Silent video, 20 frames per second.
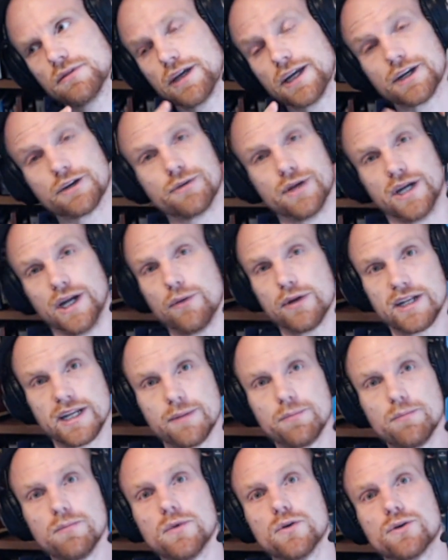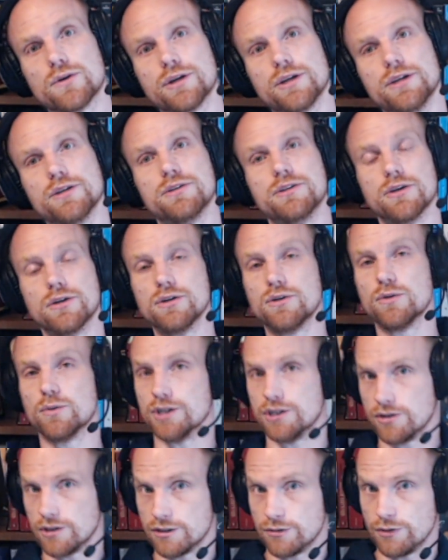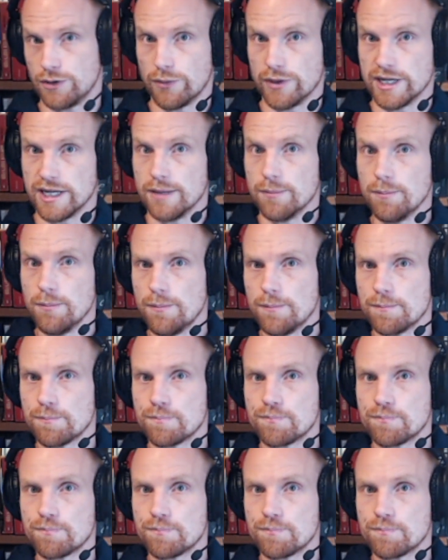agree with him or you don't want to agree with him,